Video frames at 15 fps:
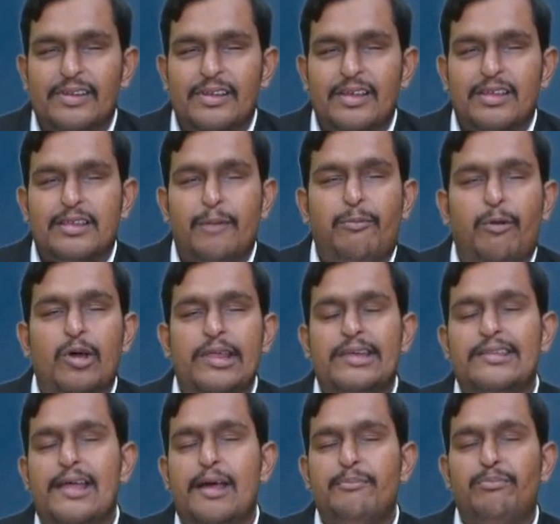Suppose
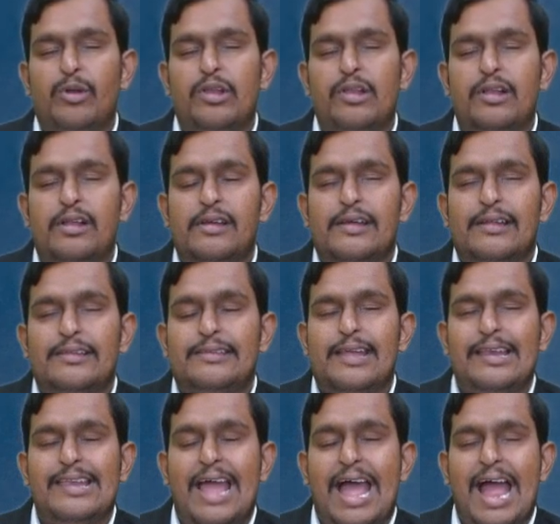example, the
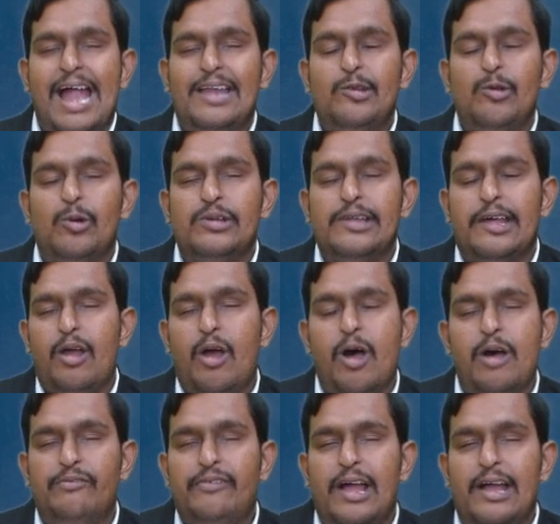landowner
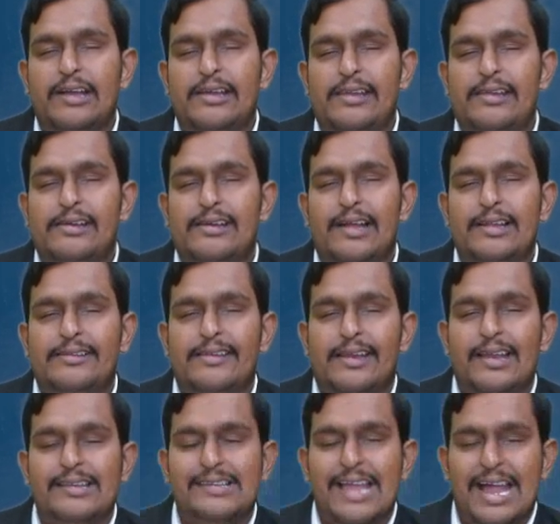of
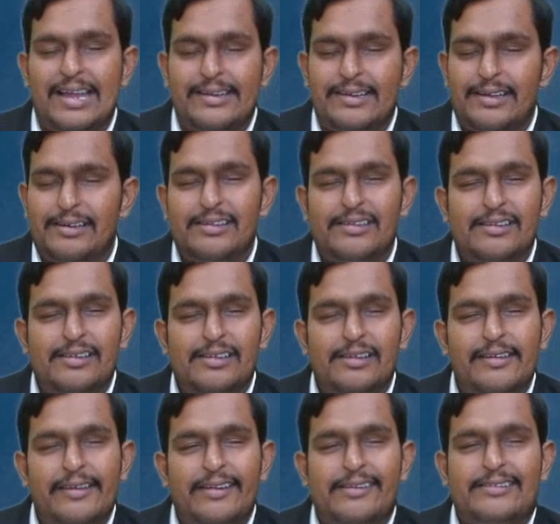agricultural land
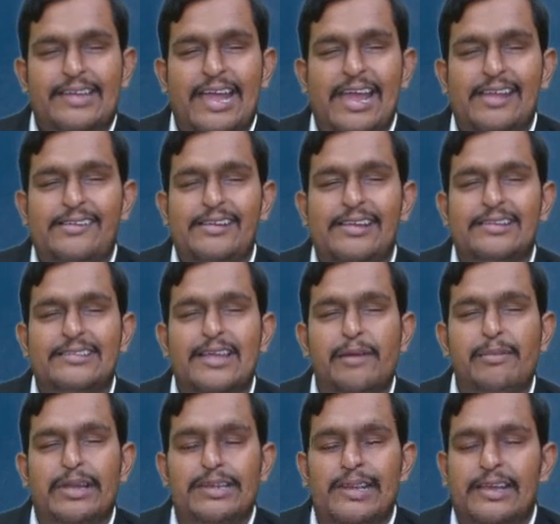stays in the
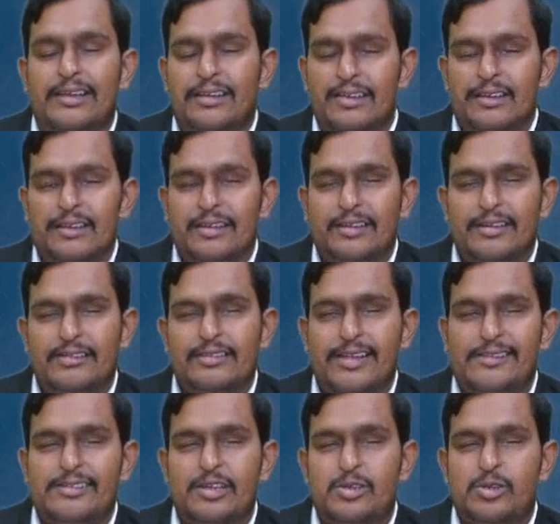building
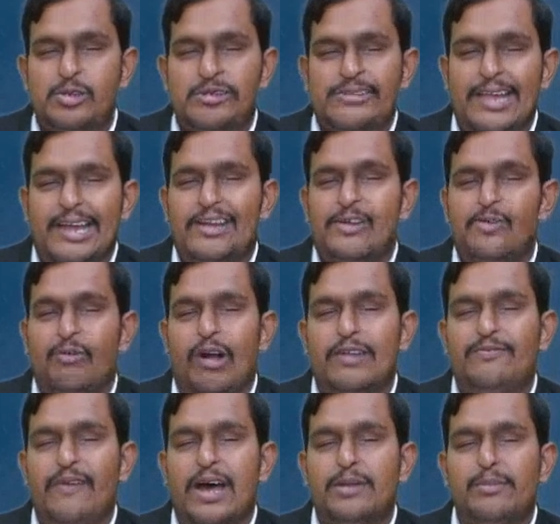just to check
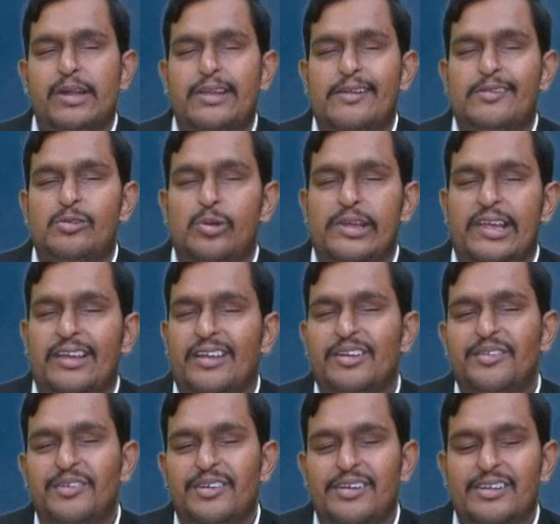what farmer is doing,
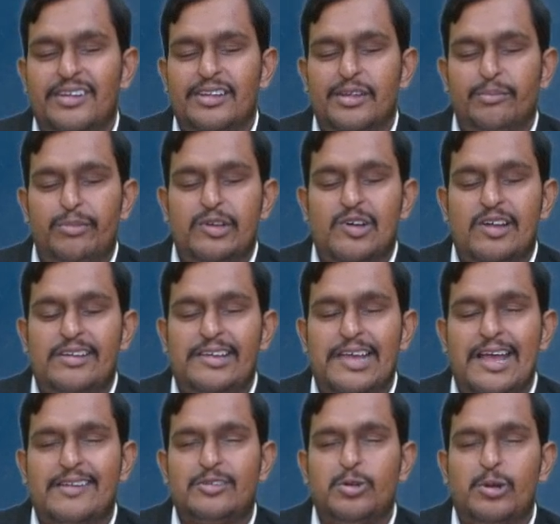because he
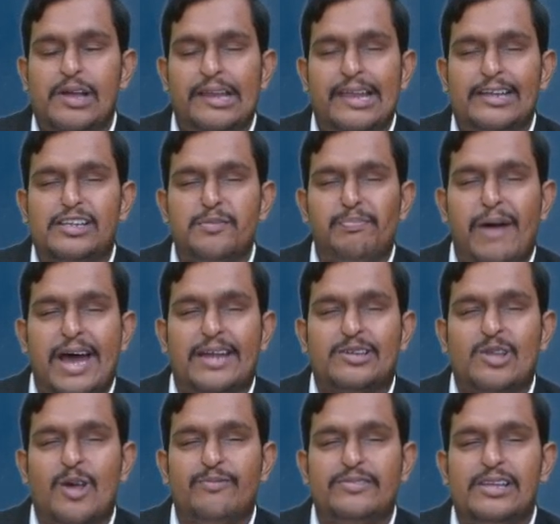has to collect
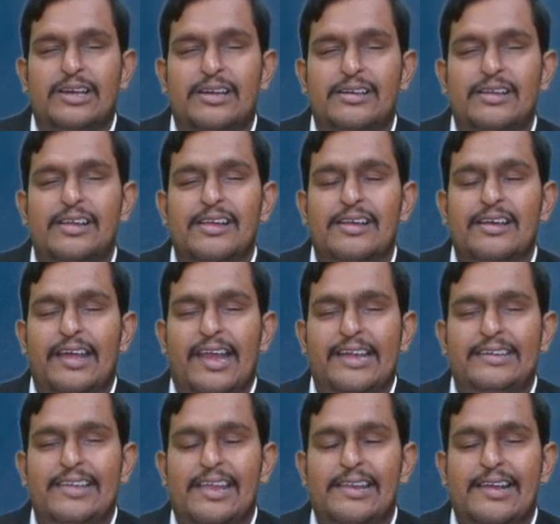part of the
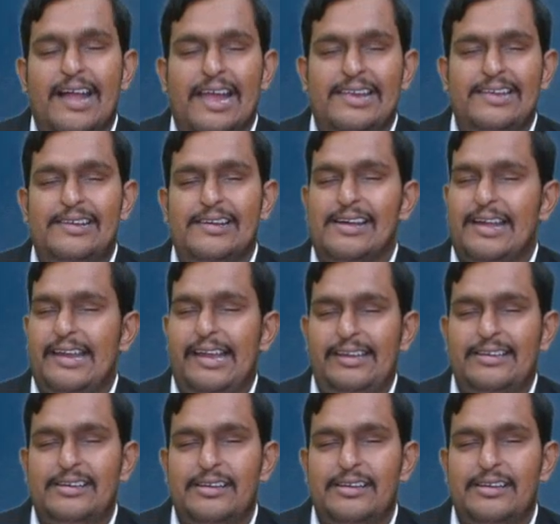rent in kind, correct?